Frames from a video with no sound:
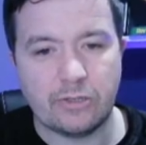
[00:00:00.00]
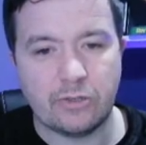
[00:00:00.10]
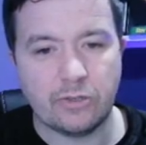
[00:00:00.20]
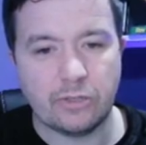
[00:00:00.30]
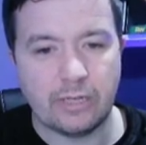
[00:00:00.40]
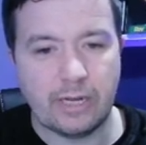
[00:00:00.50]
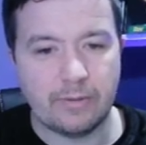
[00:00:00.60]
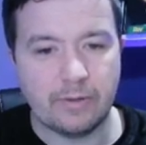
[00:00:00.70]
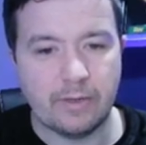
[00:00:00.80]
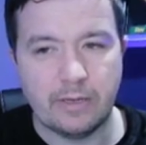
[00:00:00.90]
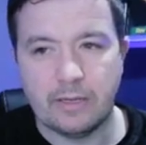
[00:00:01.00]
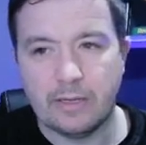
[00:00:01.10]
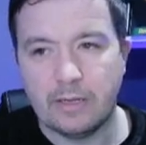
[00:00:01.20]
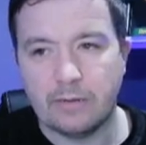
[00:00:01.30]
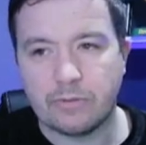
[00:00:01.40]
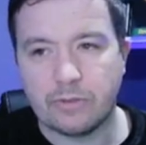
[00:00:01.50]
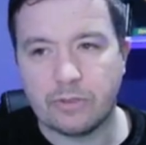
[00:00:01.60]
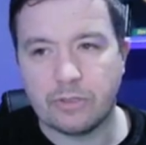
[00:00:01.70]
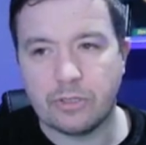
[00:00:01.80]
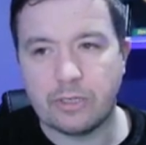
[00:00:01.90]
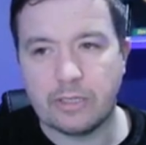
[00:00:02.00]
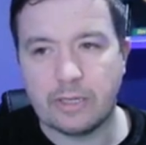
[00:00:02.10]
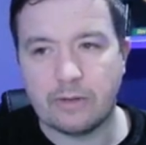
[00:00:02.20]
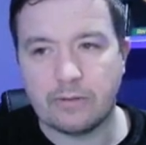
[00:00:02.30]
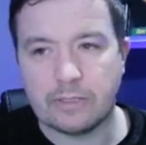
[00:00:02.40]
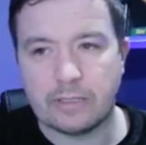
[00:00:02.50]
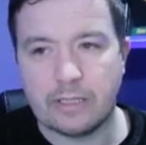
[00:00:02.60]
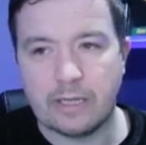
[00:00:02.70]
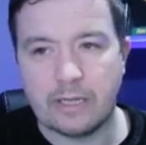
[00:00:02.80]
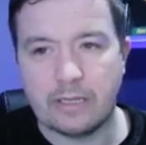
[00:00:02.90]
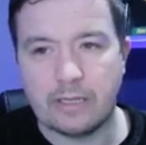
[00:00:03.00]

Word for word: Doesn't happen. Just going to turn it down slightly.